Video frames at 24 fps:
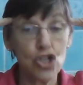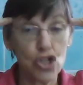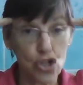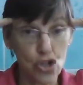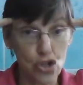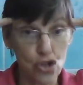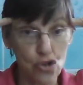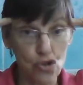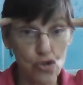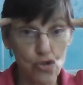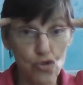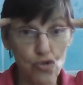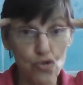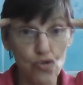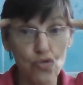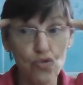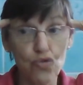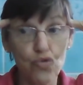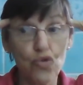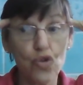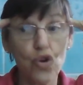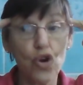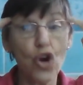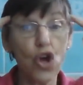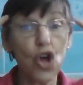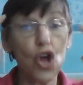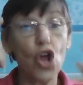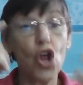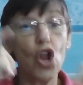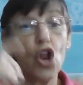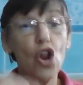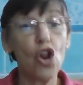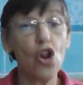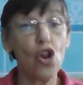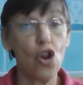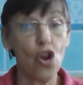to
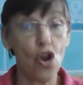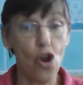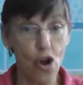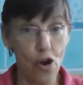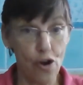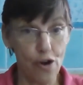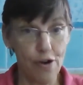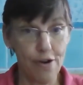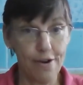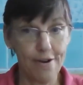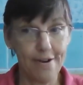that.